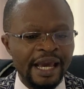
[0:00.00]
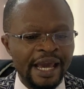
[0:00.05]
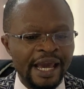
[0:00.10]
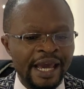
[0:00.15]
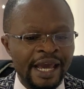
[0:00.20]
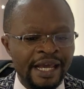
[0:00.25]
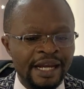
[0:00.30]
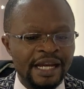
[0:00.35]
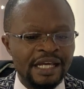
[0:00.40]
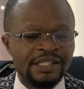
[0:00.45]

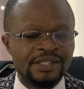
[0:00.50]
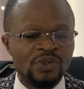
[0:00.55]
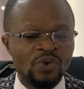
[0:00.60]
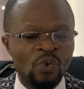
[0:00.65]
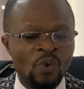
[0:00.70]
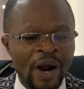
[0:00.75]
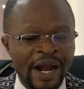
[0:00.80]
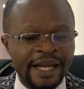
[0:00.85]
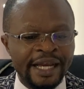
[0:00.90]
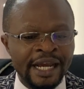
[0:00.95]
it is
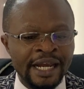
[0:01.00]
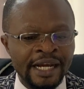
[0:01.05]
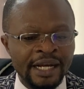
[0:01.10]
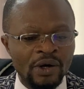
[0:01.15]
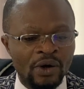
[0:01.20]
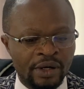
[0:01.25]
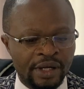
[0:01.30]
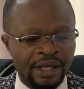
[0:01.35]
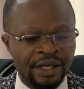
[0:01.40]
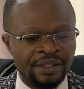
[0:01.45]
working.
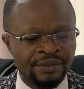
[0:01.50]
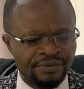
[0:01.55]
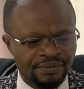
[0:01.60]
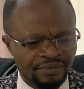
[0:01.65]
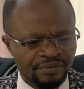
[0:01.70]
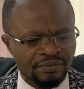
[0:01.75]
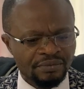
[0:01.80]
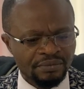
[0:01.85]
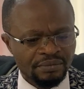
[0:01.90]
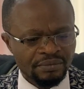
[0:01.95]
Okay.
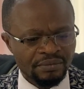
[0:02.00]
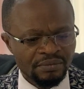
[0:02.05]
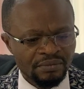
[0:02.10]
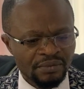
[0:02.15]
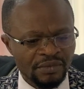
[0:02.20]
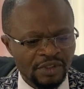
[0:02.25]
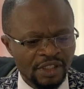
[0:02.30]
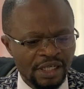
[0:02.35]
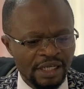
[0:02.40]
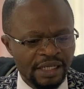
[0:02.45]

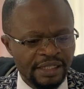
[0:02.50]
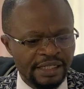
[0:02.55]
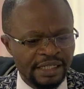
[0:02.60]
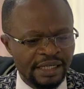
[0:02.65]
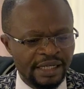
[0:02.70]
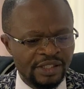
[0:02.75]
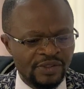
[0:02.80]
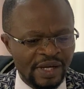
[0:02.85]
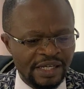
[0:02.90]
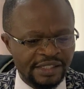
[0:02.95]

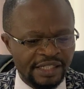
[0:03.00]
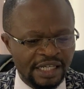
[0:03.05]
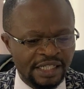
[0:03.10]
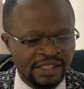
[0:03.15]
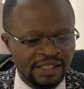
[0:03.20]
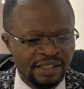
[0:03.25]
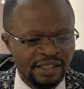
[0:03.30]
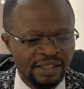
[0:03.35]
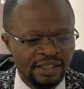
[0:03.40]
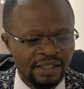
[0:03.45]
This one
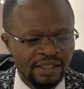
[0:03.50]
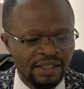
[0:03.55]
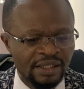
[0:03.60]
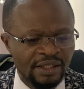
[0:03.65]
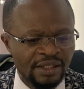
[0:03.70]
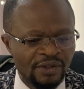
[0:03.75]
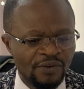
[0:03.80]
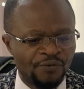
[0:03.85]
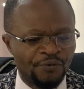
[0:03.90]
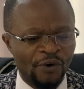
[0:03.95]
says
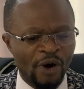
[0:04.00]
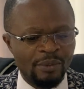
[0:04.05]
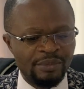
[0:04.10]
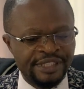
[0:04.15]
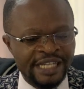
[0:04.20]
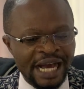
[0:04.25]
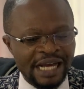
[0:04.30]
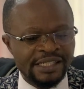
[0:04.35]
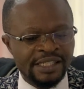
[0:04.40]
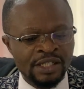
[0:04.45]
from
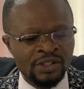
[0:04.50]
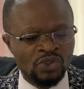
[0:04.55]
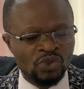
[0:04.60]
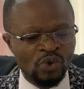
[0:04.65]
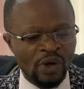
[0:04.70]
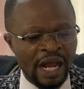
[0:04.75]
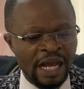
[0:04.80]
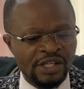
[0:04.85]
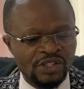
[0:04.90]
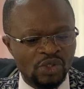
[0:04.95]
Jackson to
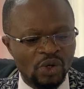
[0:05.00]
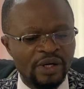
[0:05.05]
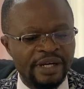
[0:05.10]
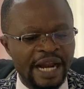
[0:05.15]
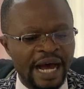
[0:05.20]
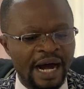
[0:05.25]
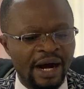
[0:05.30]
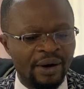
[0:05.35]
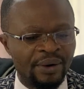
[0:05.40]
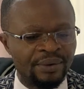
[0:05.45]
Enzo
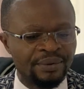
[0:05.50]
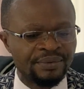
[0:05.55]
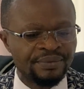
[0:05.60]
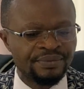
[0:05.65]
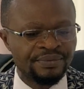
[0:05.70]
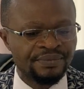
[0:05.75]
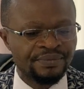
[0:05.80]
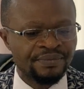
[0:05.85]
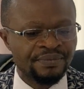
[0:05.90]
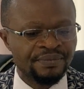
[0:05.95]
now.
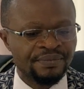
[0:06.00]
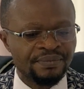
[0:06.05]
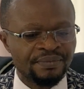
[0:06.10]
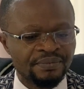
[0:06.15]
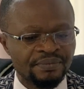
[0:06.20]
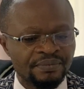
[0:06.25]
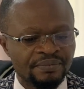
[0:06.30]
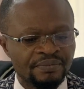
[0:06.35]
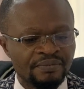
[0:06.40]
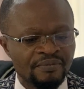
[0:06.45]

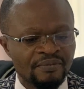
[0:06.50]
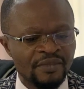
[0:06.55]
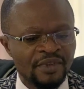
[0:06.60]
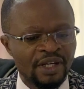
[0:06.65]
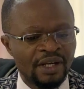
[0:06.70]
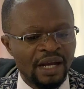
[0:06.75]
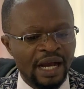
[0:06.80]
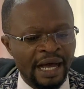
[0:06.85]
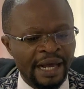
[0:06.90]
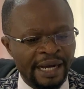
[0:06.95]

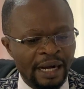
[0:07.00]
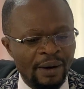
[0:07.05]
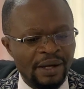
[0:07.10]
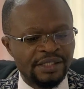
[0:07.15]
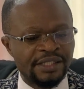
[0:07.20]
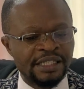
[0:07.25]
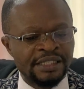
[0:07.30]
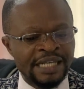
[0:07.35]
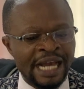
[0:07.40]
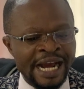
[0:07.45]
Another
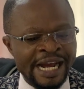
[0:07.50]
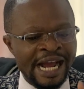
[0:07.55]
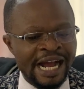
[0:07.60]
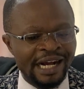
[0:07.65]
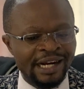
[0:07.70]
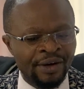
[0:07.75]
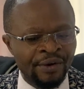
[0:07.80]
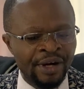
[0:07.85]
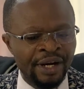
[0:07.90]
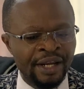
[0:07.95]
one says I
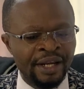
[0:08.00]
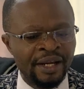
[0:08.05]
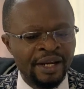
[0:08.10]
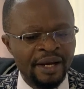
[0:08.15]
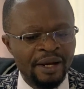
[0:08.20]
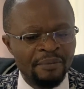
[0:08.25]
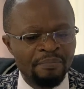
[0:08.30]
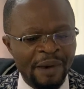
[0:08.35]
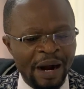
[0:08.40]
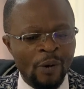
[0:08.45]
agree,
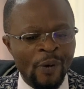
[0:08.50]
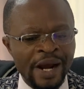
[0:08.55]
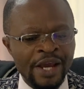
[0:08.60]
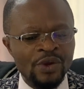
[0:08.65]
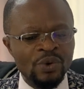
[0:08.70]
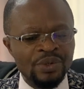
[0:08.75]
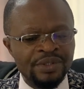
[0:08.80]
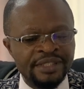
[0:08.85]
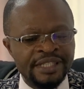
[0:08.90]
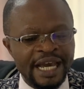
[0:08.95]
but when
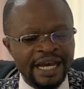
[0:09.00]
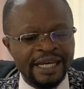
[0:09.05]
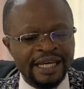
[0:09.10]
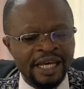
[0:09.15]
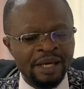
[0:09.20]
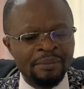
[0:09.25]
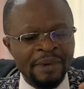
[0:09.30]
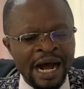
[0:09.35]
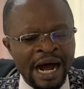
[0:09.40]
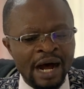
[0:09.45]
you take
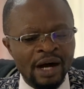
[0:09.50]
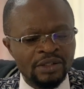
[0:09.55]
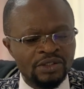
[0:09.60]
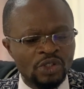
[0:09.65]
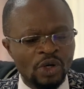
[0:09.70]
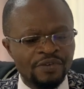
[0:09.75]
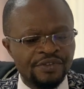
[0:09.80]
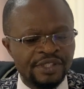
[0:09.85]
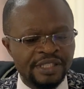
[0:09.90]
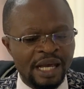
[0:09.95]
him out
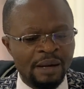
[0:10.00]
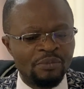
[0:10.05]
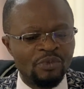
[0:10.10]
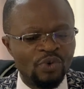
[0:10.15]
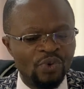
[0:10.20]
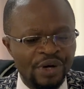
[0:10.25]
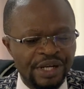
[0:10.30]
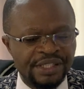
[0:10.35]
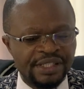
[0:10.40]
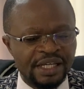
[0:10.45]
of some
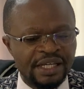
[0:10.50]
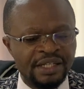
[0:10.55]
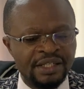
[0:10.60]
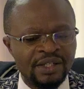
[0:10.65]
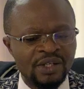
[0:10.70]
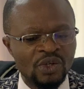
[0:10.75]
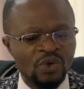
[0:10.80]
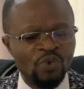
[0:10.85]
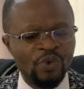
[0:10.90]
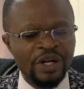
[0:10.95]
reason,
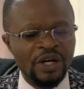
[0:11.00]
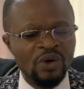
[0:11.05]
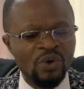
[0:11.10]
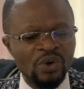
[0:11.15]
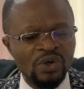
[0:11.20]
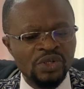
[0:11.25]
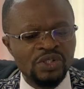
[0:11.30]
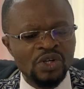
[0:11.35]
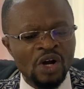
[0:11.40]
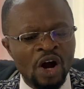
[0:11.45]
we
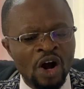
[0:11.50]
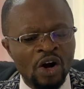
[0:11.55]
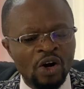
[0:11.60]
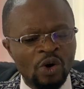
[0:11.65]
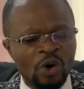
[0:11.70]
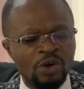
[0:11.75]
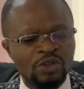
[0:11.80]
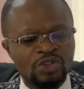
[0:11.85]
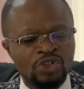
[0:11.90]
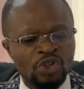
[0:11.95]
lose all
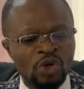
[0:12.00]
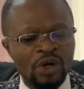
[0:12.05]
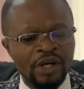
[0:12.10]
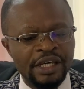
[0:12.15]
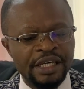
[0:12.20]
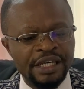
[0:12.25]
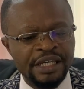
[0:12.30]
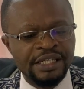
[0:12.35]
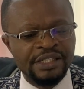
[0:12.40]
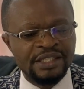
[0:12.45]
control.
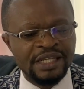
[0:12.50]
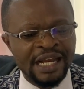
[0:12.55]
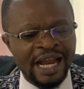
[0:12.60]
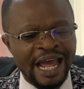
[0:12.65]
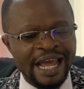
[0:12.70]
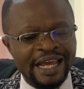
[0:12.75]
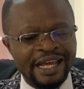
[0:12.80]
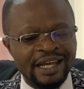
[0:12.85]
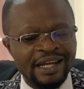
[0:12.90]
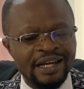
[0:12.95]
He is
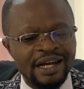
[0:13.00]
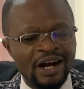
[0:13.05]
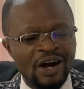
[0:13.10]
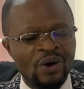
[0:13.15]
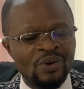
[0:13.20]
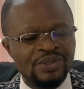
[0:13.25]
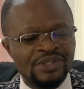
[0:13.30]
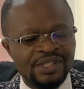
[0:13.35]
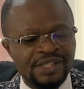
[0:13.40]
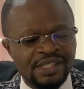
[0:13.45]
like
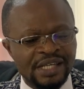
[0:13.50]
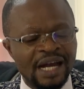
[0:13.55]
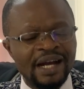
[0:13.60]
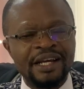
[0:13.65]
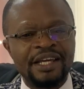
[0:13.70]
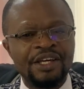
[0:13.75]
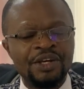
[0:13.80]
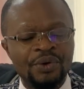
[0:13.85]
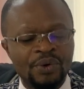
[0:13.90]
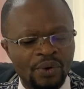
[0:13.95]
unsung
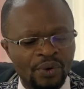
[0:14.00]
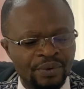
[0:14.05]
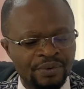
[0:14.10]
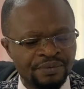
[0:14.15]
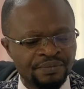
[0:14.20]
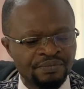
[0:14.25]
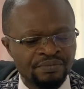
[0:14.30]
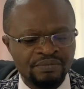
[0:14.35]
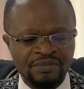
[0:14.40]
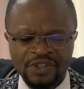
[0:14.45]
hero.
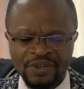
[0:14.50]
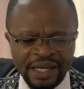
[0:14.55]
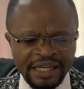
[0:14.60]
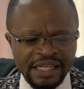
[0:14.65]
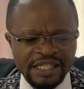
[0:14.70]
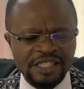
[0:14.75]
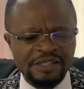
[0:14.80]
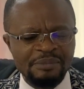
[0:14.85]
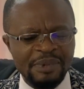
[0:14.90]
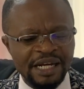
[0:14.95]
You can
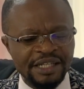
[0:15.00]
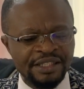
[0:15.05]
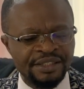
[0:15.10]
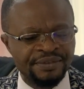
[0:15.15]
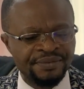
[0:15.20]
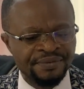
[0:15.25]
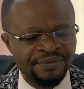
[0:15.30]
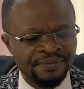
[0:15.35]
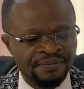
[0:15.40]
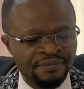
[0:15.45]
just imagine.